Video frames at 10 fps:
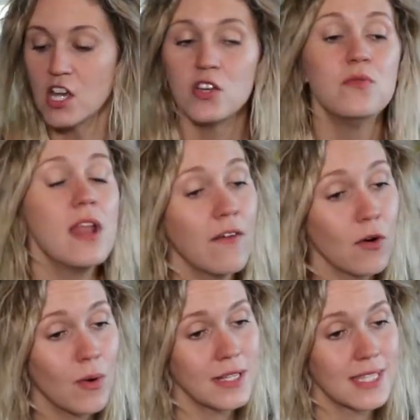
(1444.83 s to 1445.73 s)
You
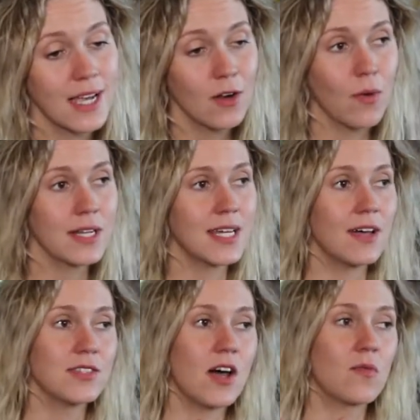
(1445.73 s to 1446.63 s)
never want to set your wet
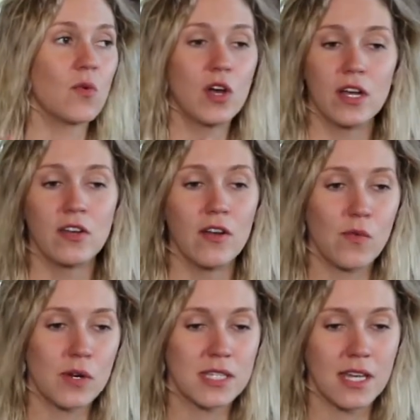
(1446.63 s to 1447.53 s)
towels on wood. You
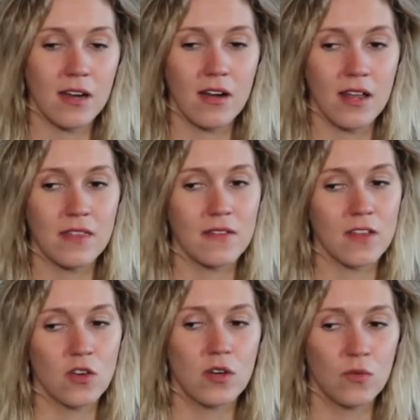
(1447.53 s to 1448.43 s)
never want to set it on anything
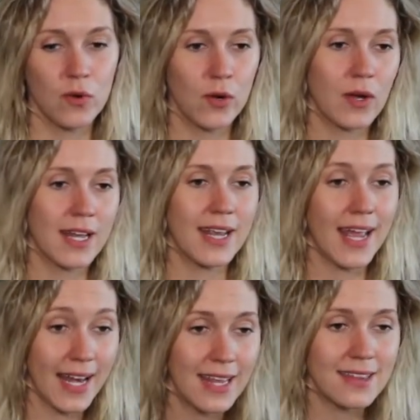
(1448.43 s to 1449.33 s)
that you can ruin
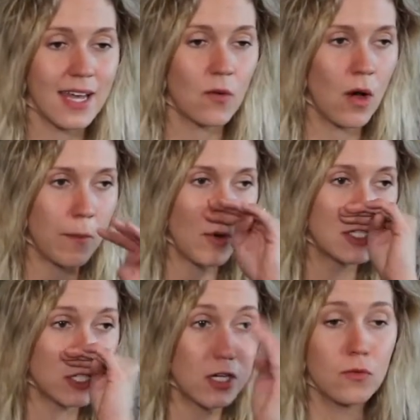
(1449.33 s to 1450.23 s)
anything.
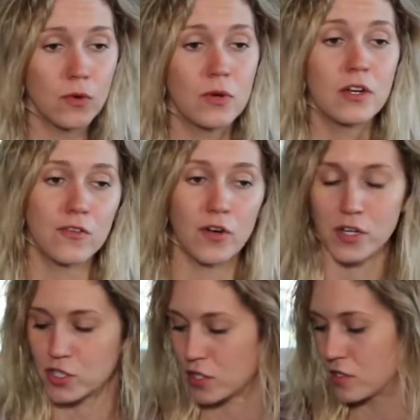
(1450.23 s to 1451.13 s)
Moisture can ruin your
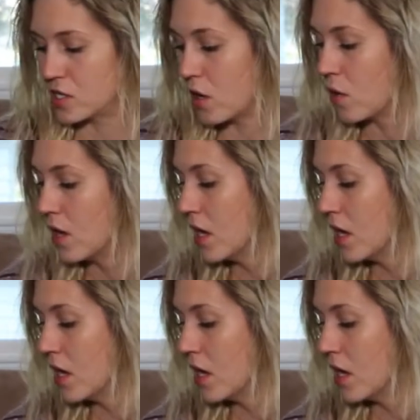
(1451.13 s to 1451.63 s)
furniture. So,